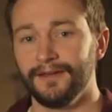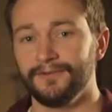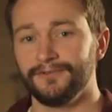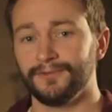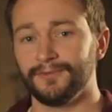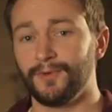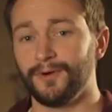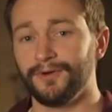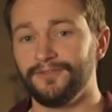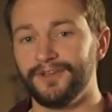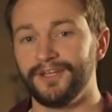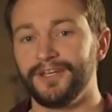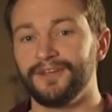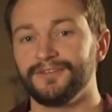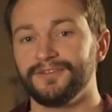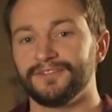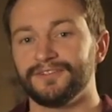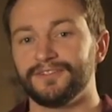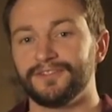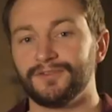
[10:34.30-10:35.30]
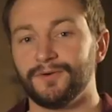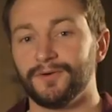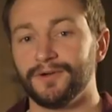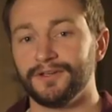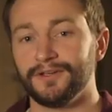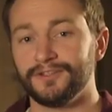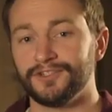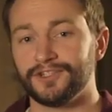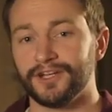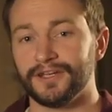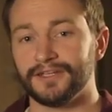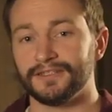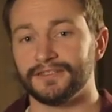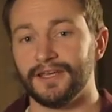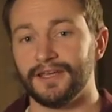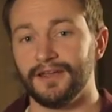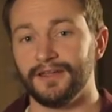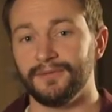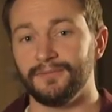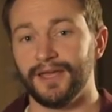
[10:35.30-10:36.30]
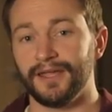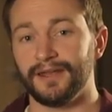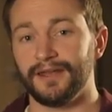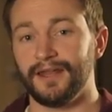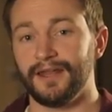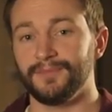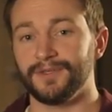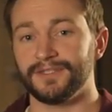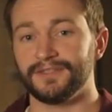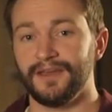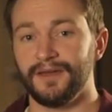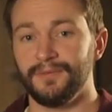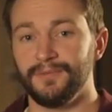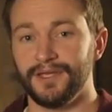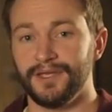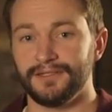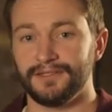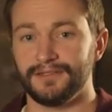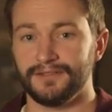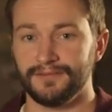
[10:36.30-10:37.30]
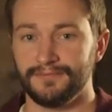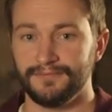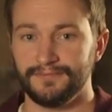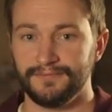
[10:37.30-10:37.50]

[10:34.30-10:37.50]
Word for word: For more videos and tutorials, check us out at magnanimous dot biz.